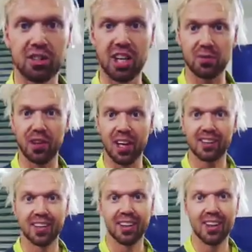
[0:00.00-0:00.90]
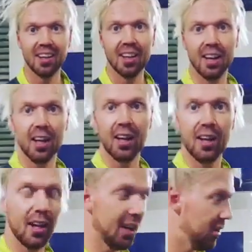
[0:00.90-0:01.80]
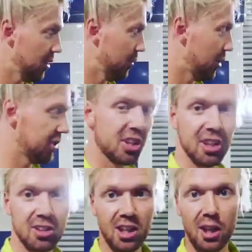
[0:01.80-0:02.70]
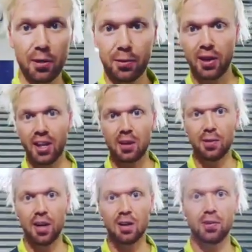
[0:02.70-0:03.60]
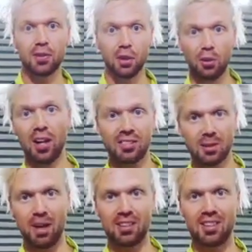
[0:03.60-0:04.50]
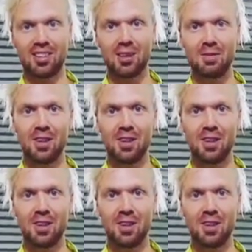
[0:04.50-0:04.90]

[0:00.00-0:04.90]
out for that. And of course, cheer for the 95, the whole Aston Martin team.